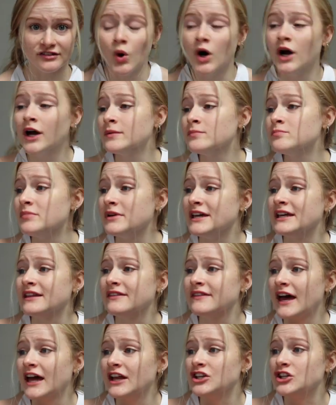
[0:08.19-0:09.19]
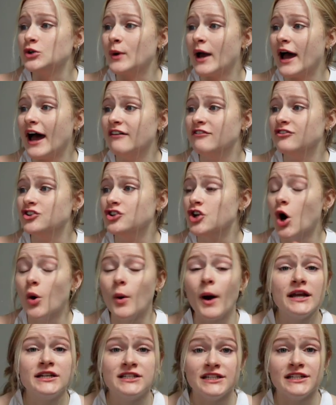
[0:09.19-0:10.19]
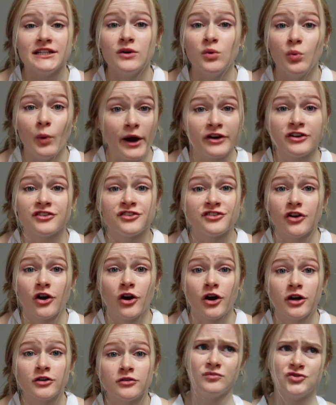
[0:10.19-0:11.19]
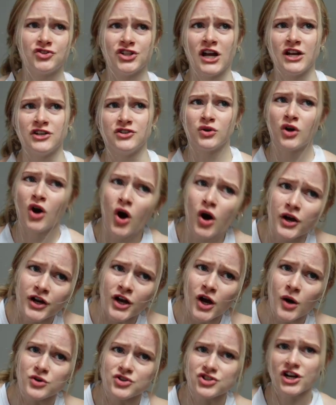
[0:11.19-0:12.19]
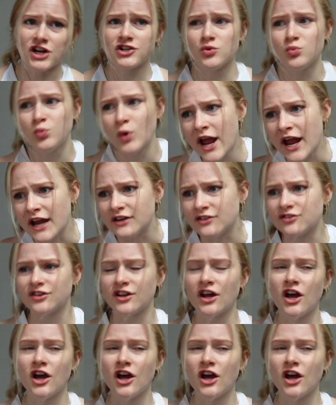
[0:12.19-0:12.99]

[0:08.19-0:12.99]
One being that you have no idea where to start. Should I do cardio? Should I do weights?